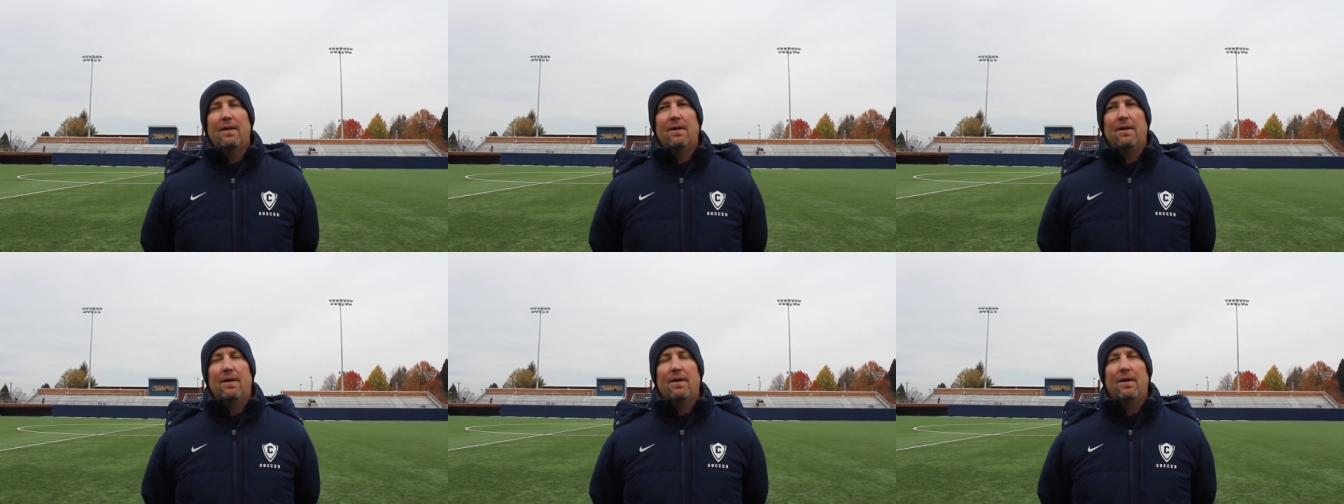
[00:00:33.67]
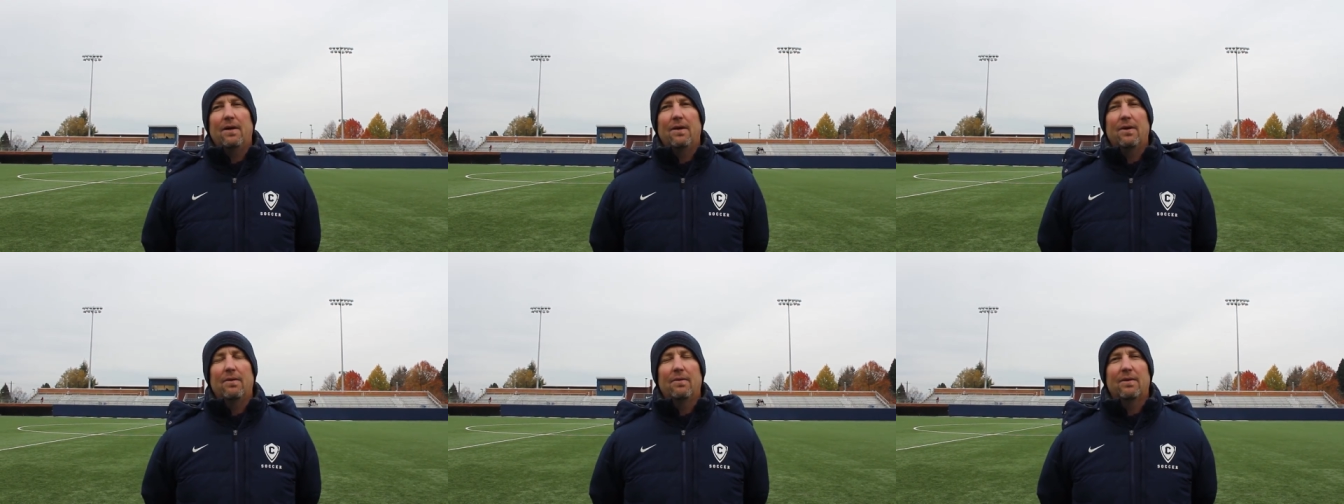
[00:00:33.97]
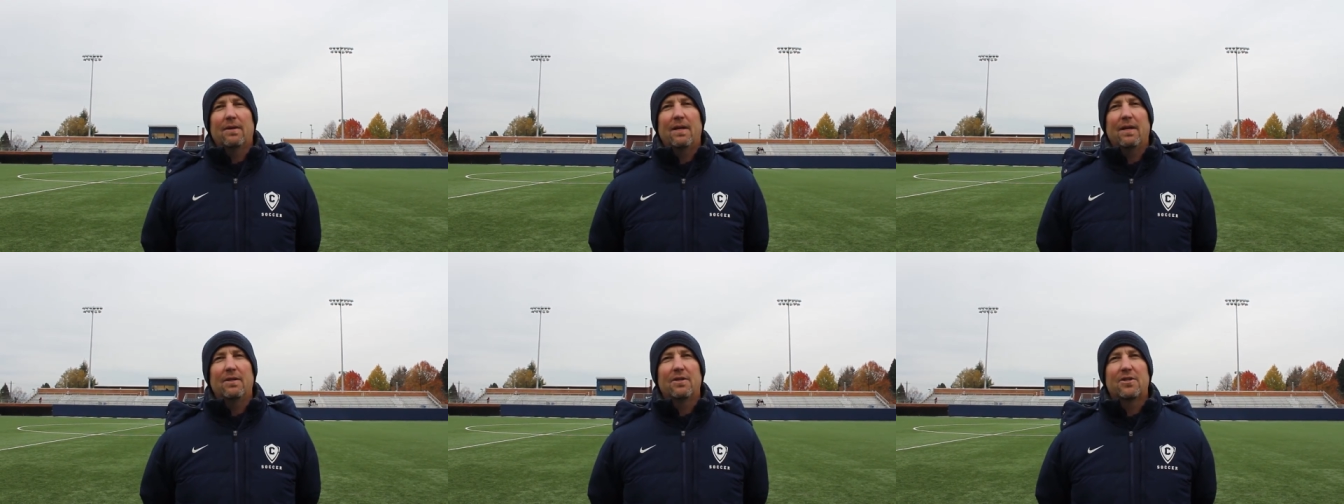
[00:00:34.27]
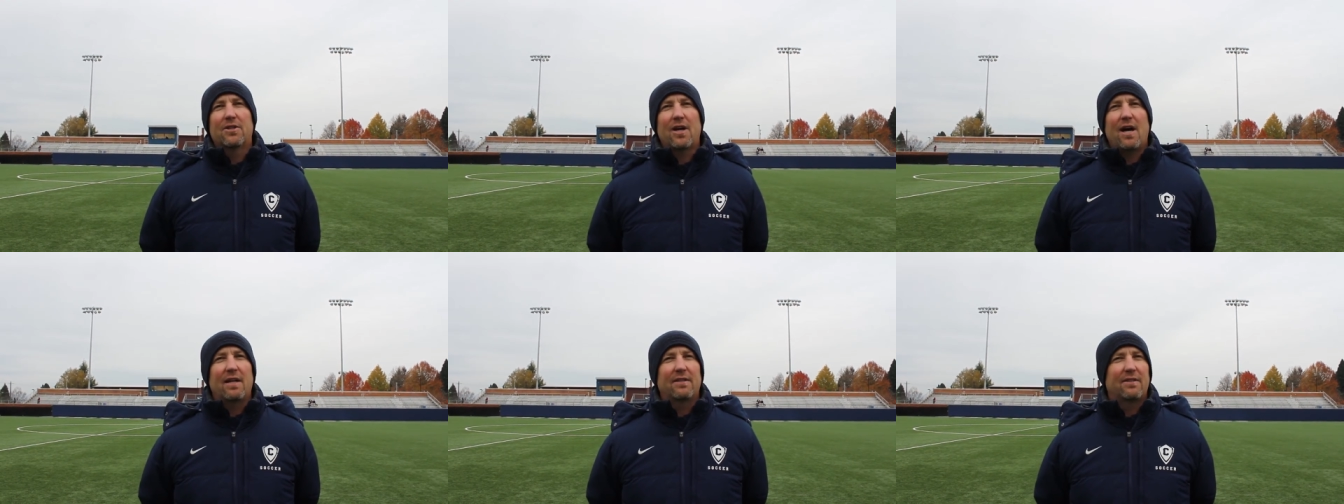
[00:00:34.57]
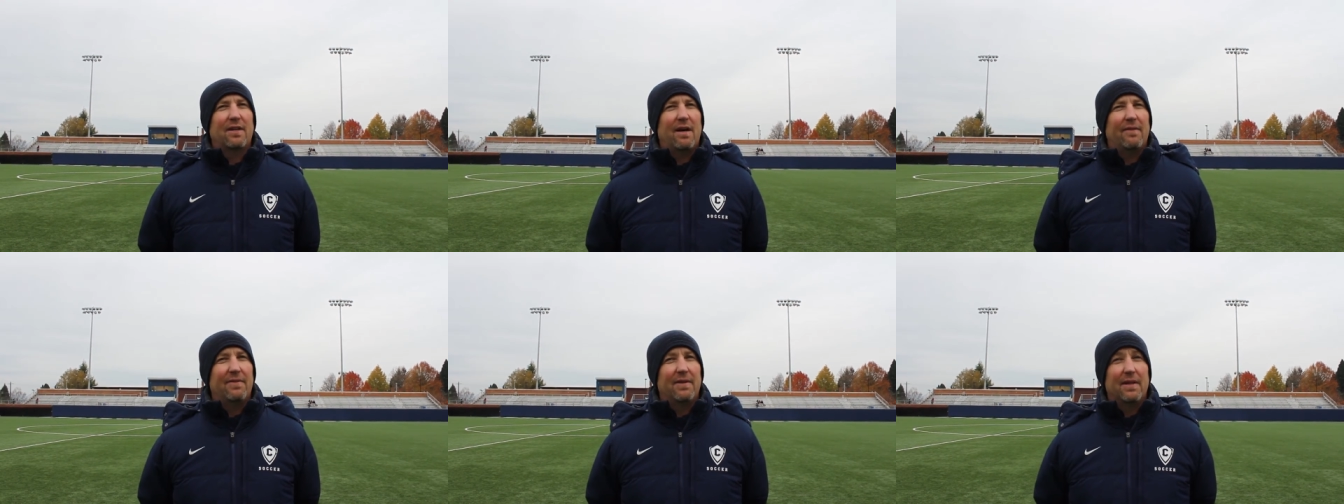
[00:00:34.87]
you know, getting
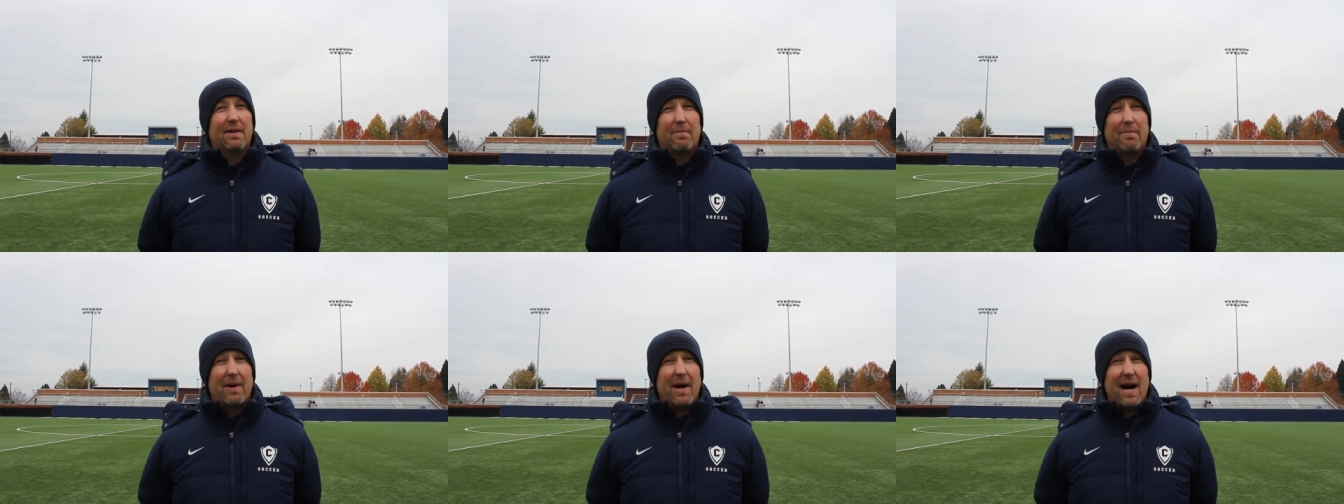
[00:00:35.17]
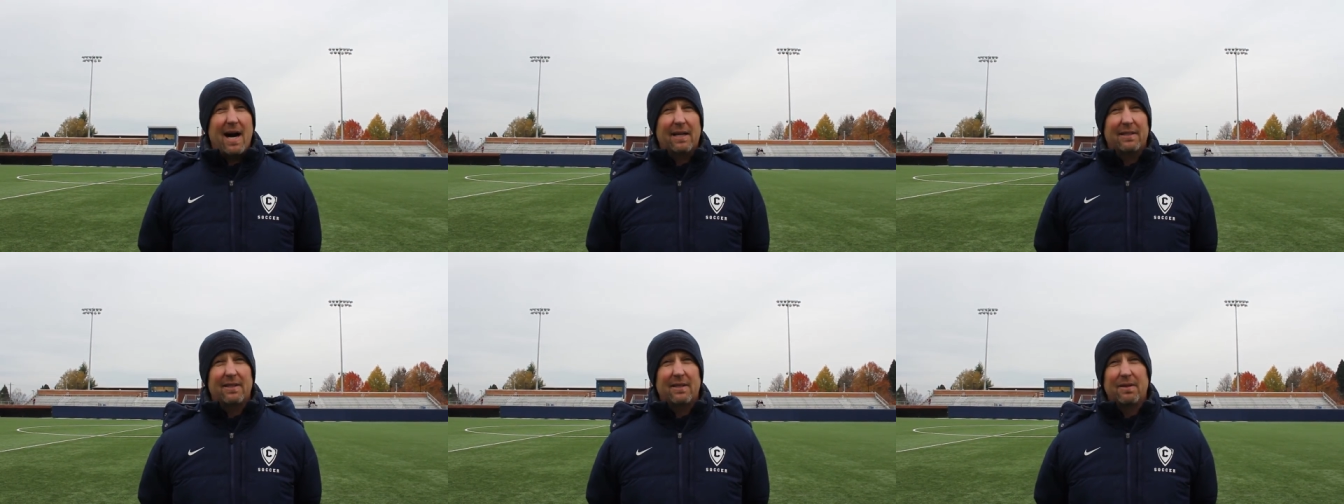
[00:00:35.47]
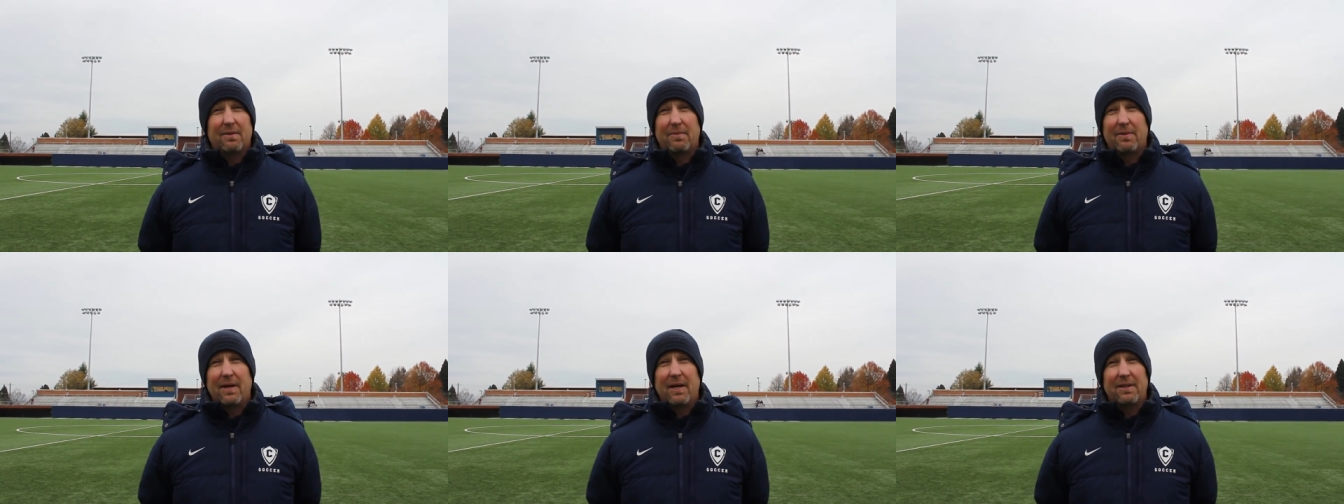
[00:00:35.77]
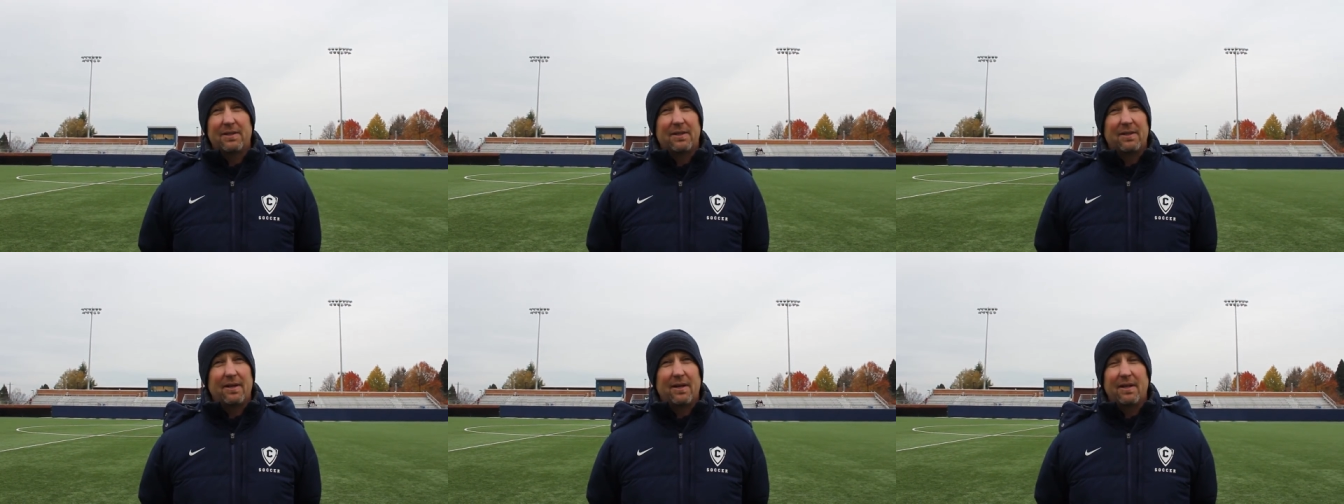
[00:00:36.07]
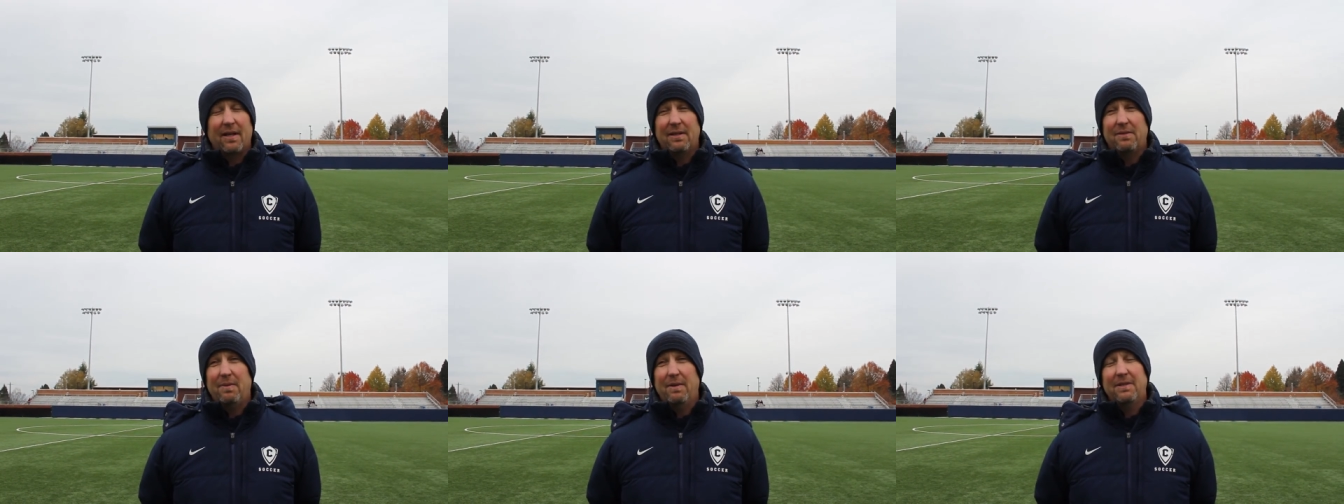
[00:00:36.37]
shots off in the box under pressure,
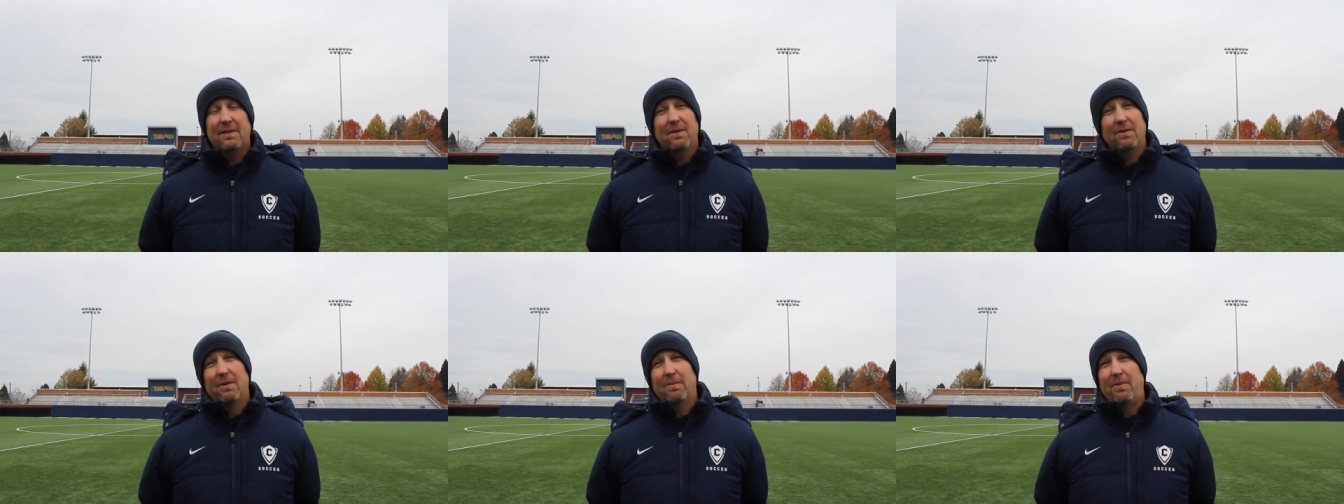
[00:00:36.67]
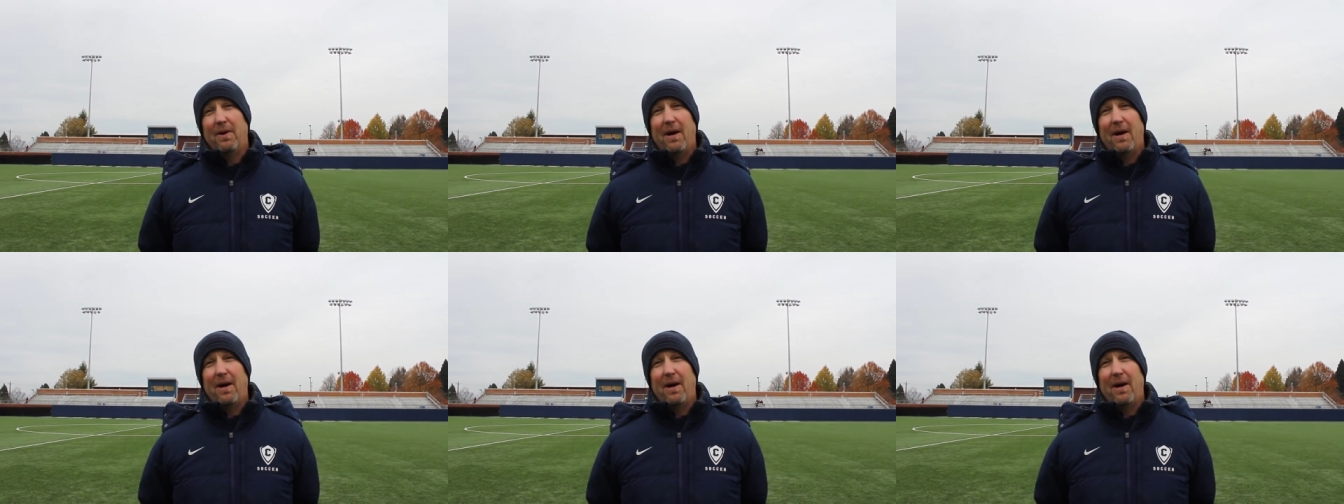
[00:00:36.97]
and that's basically what